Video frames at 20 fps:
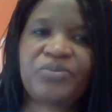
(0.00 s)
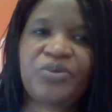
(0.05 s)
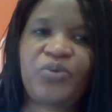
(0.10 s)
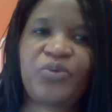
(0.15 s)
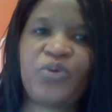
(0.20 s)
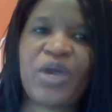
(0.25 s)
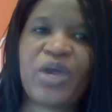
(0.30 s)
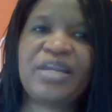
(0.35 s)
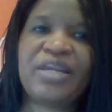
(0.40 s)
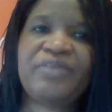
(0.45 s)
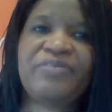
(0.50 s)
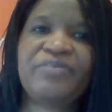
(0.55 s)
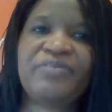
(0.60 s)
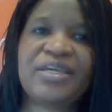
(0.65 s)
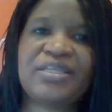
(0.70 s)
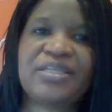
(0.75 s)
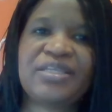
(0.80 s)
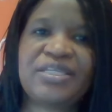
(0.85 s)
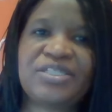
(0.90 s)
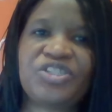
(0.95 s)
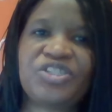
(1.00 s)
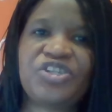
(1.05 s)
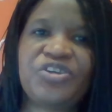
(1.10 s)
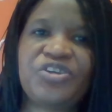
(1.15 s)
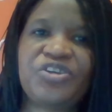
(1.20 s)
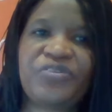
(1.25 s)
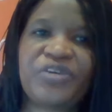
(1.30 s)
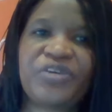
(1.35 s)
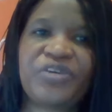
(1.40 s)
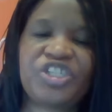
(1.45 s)
We are living in this
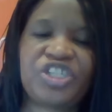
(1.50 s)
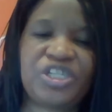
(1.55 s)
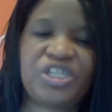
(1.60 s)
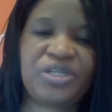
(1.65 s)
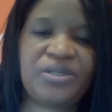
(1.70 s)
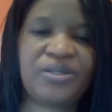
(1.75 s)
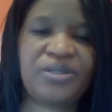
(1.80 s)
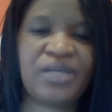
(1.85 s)
generation.